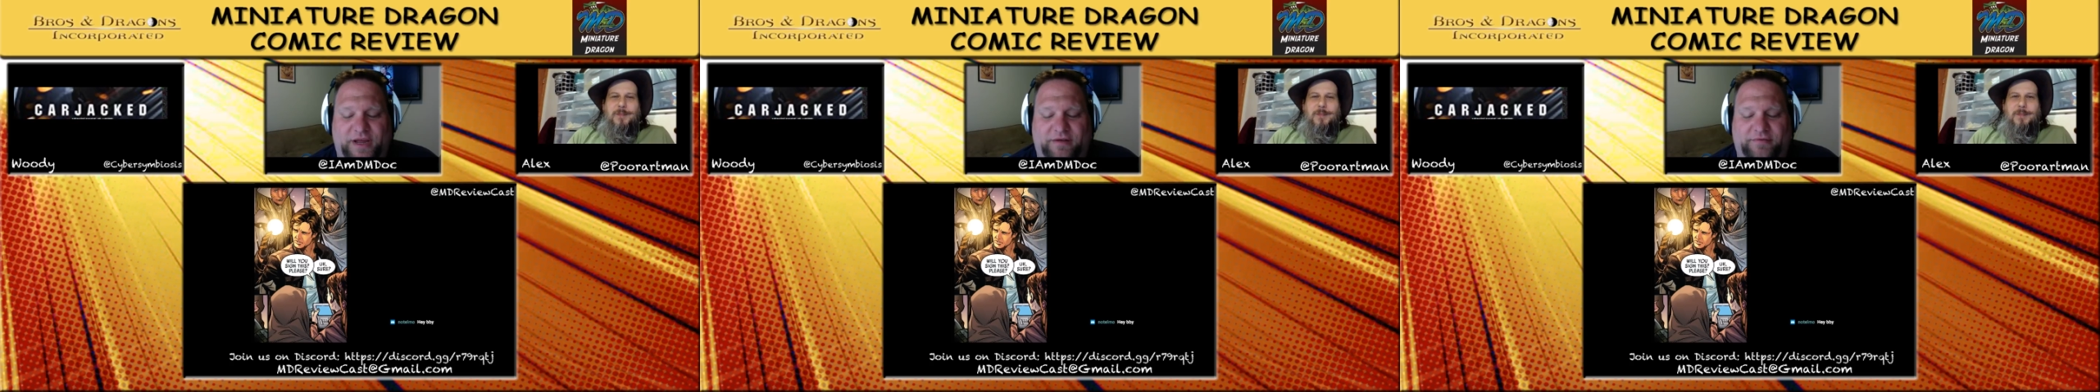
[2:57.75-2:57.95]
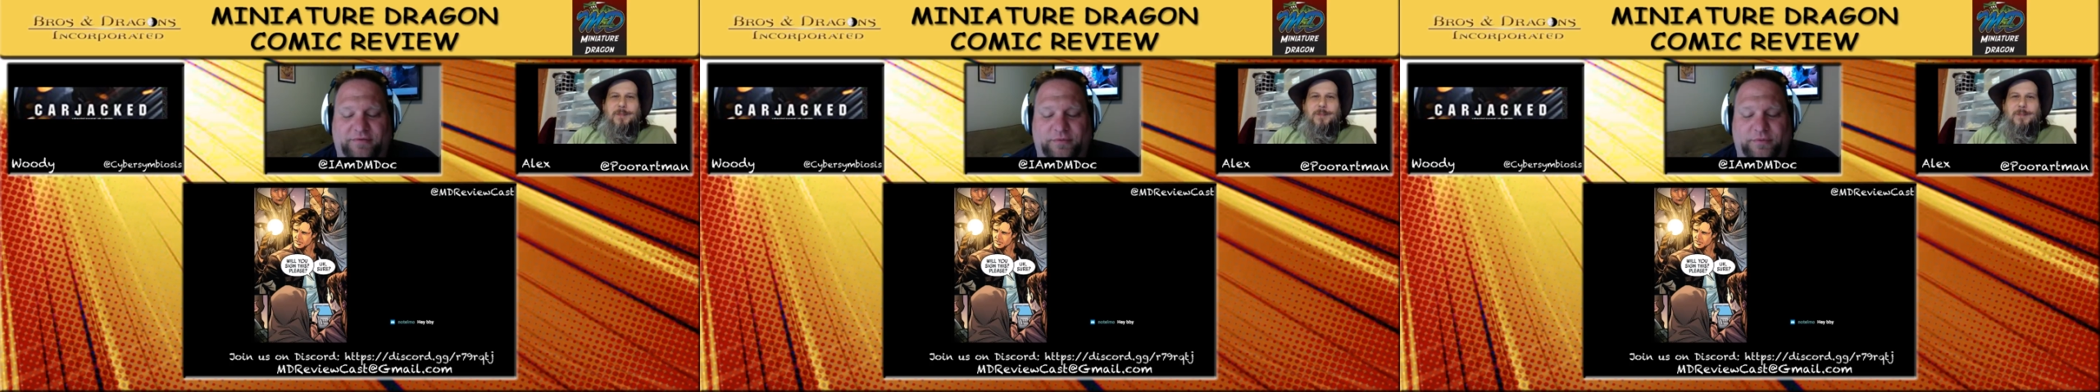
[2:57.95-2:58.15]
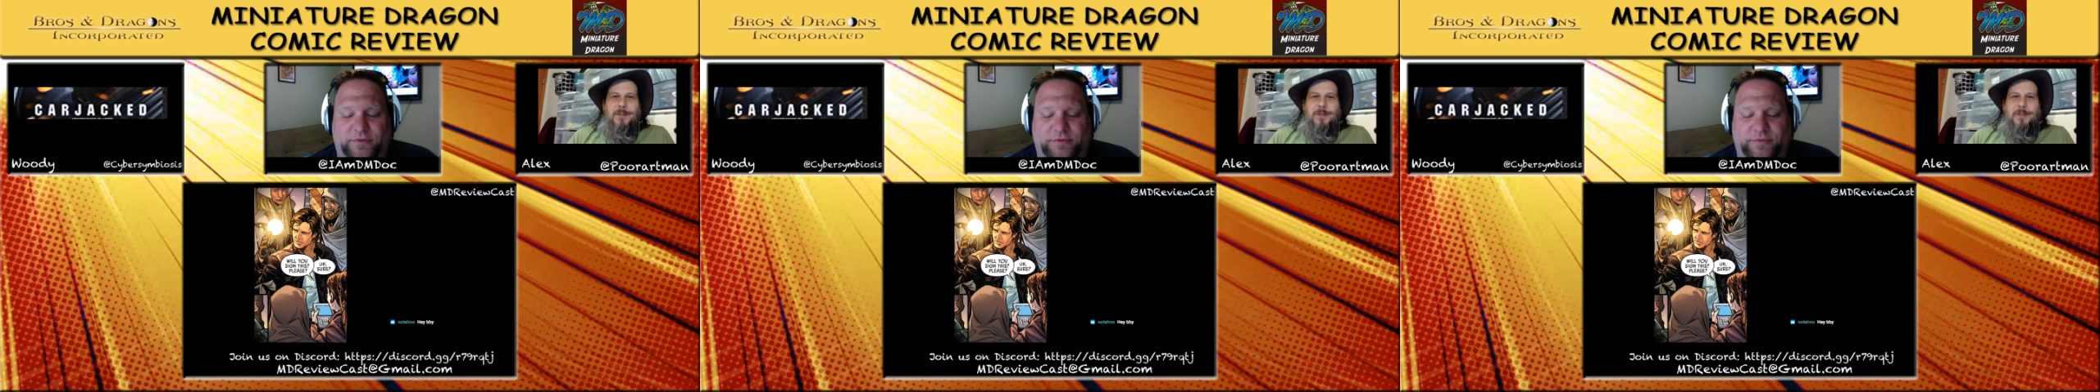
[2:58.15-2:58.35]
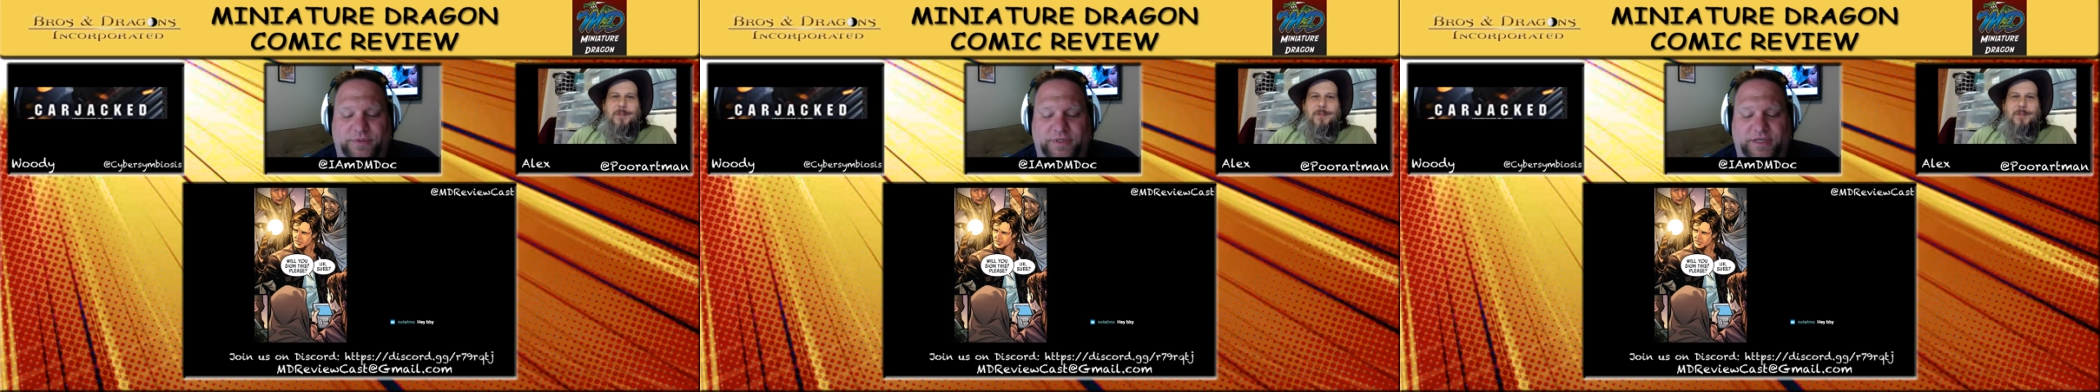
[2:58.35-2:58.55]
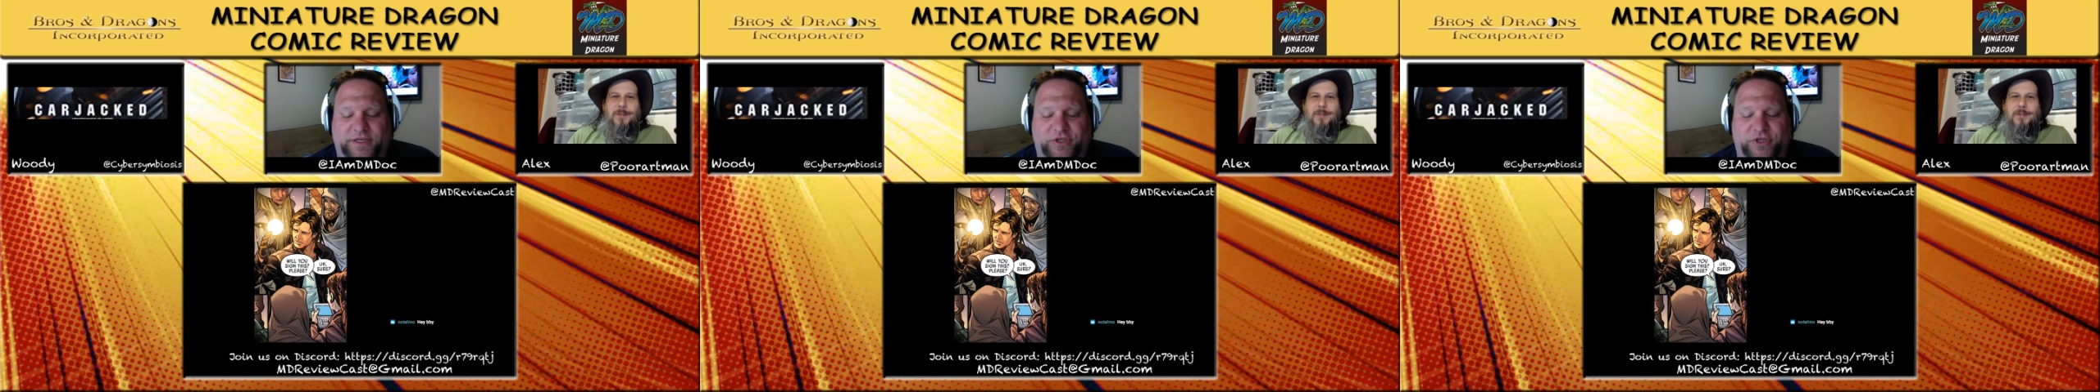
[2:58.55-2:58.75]
novel was
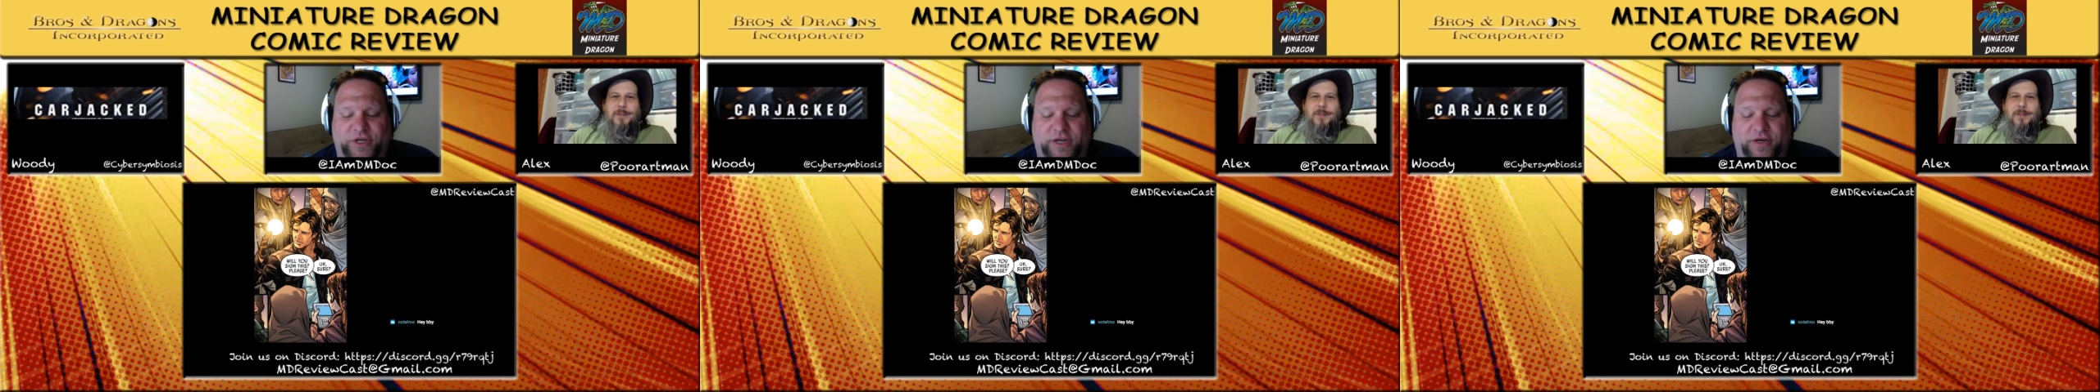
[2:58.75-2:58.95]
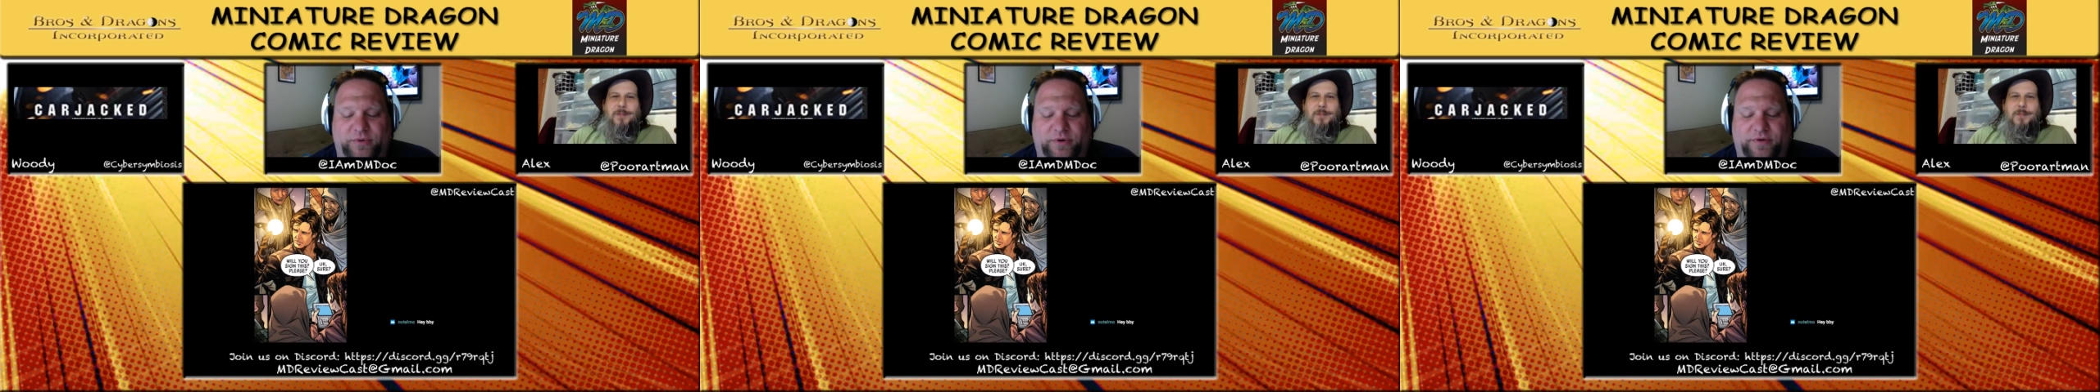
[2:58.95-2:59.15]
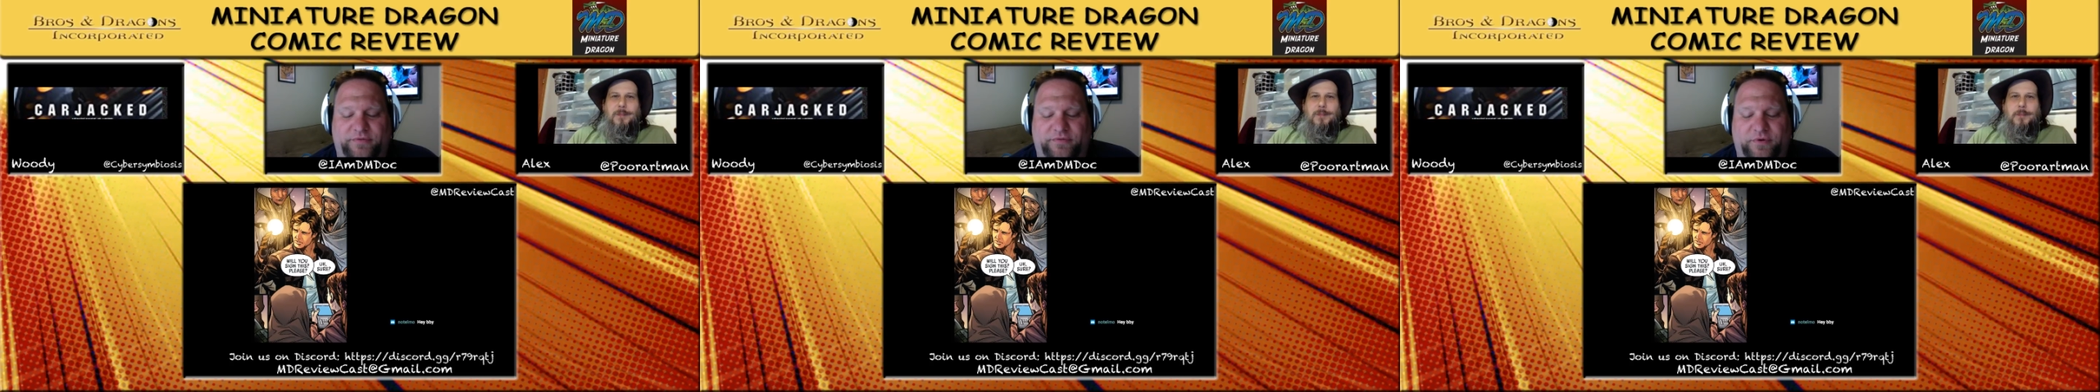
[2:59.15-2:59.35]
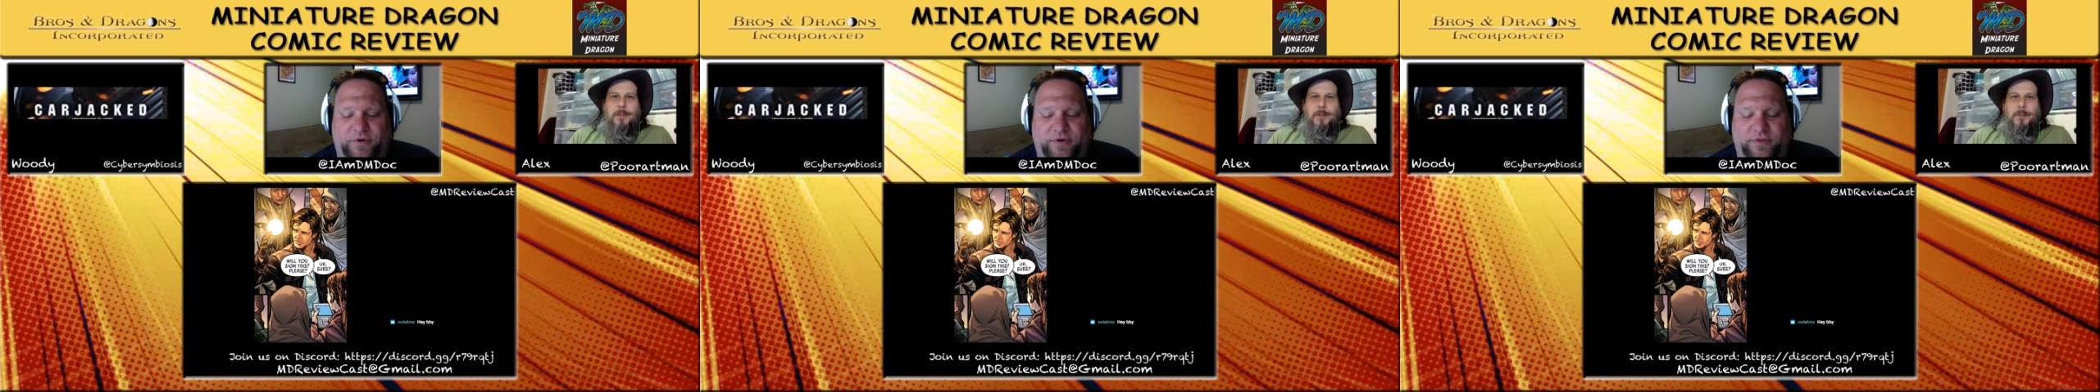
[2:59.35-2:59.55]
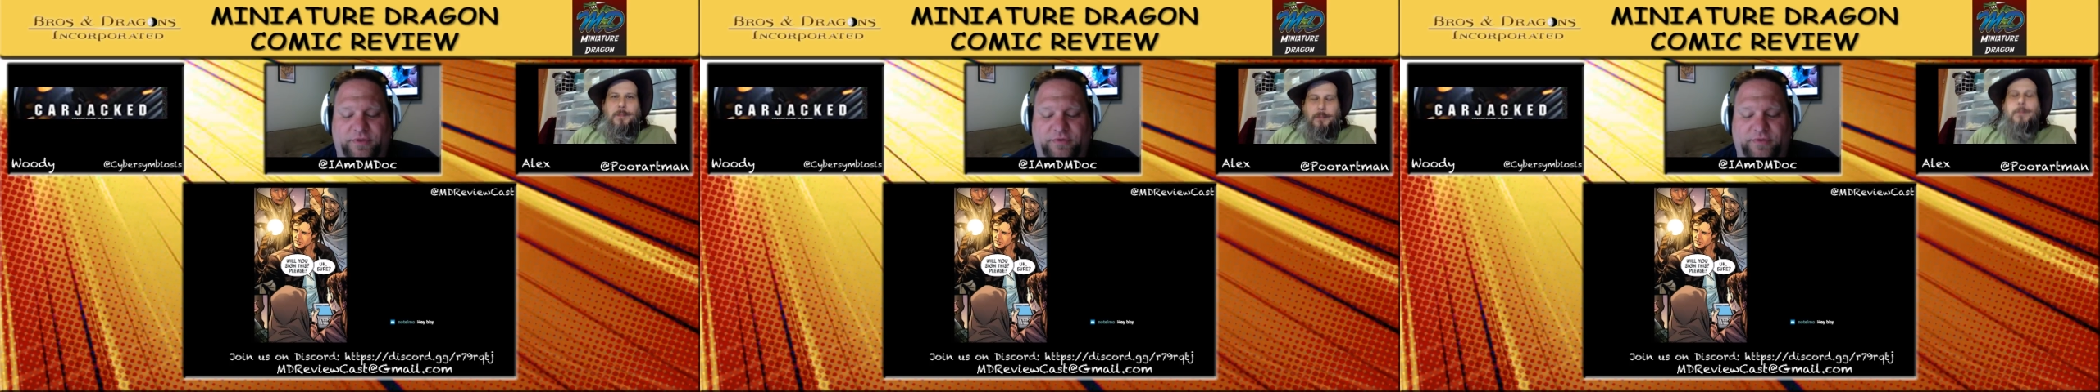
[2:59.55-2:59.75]
released January 4th,